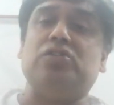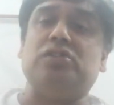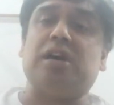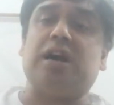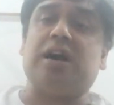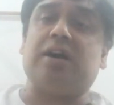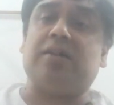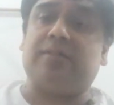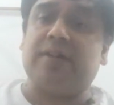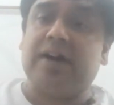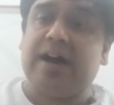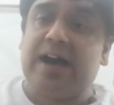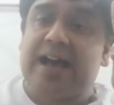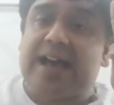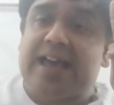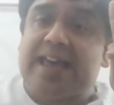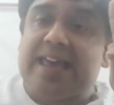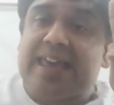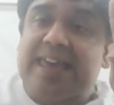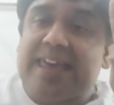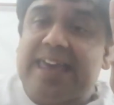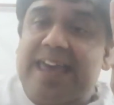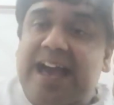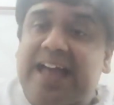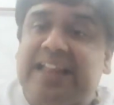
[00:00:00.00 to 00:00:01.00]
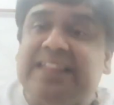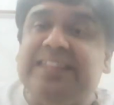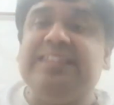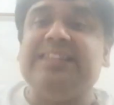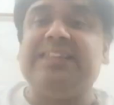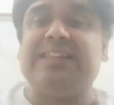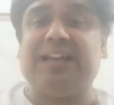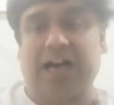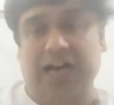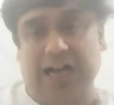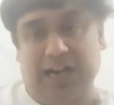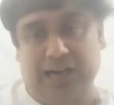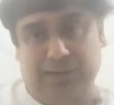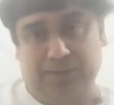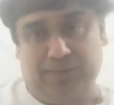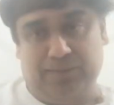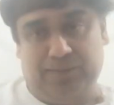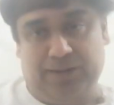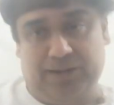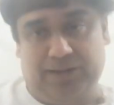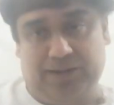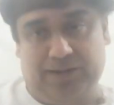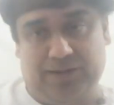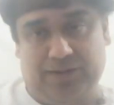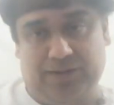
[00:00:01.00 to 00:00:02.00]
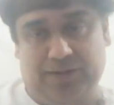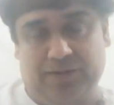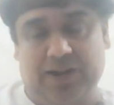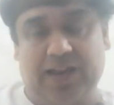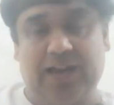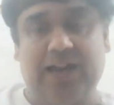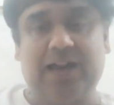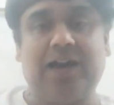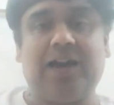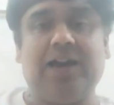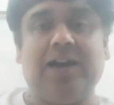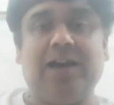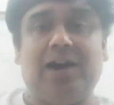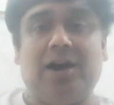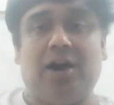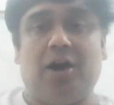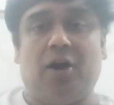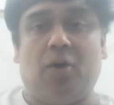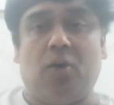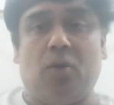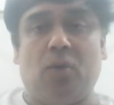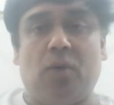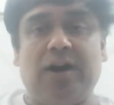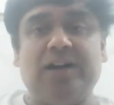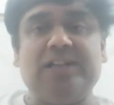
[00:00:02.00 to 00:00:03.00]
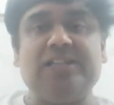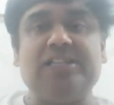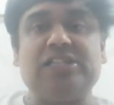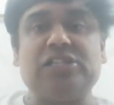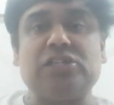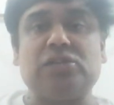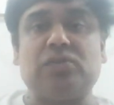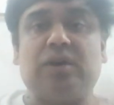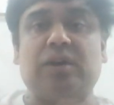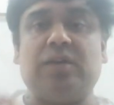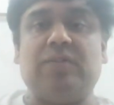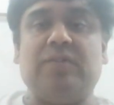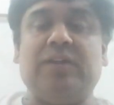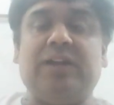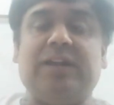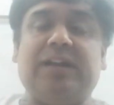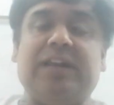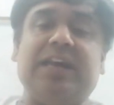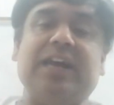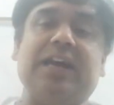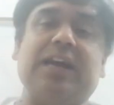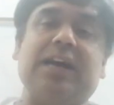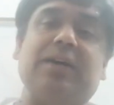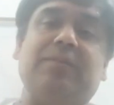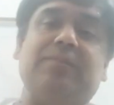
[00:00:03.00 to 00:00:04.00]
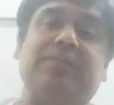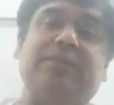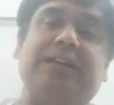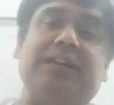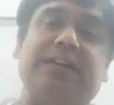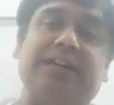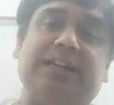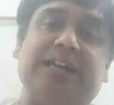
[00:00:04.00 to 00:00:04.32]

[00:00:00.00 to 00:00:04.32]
of enthalpy. Okay. Once when we take up the